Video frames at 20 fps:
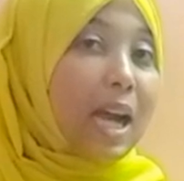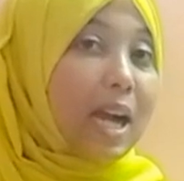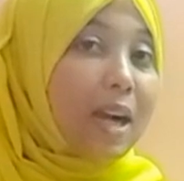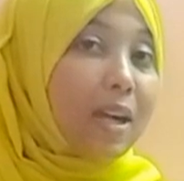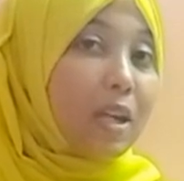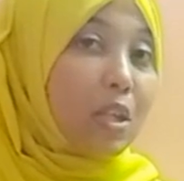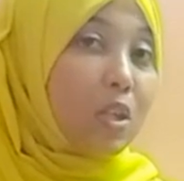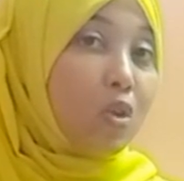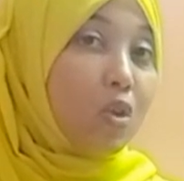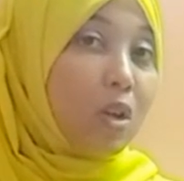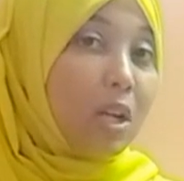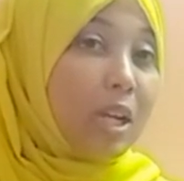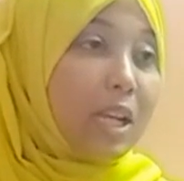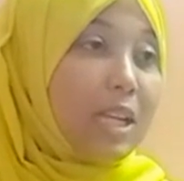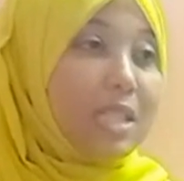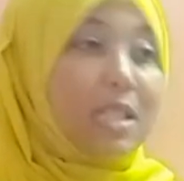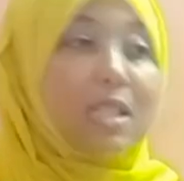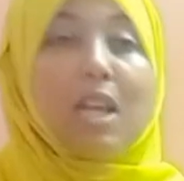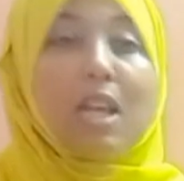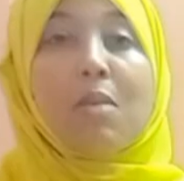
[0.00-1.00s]
lack
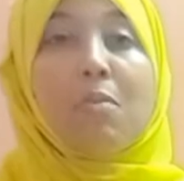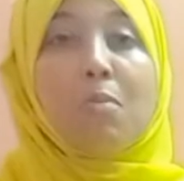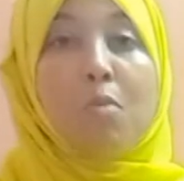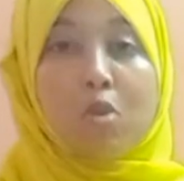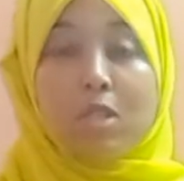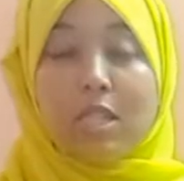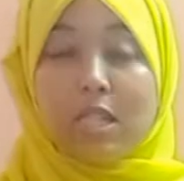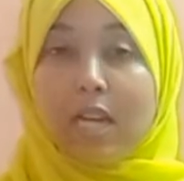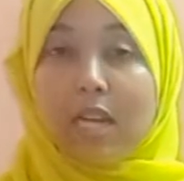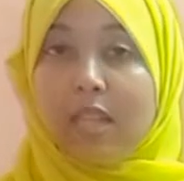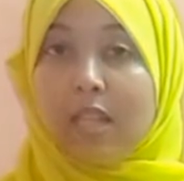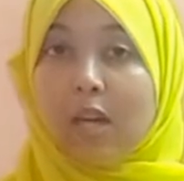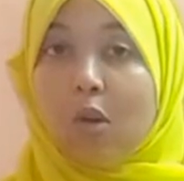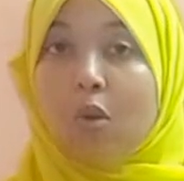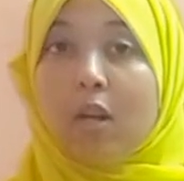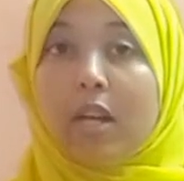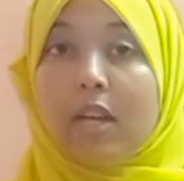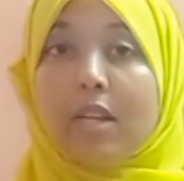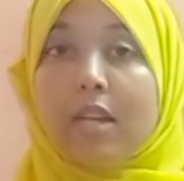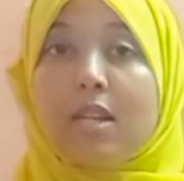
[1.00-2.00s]
nucleus and most other
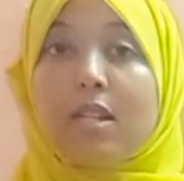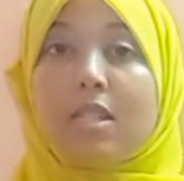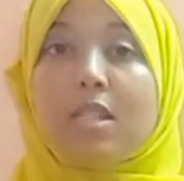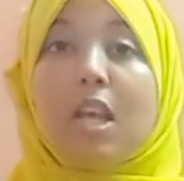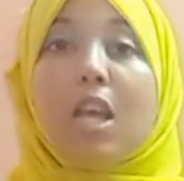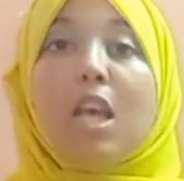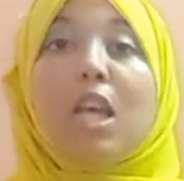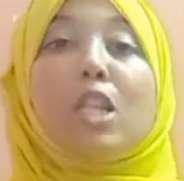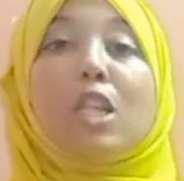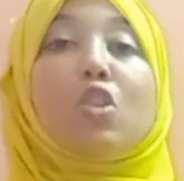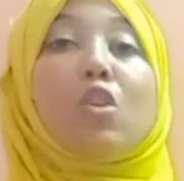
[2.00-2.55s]
organelles.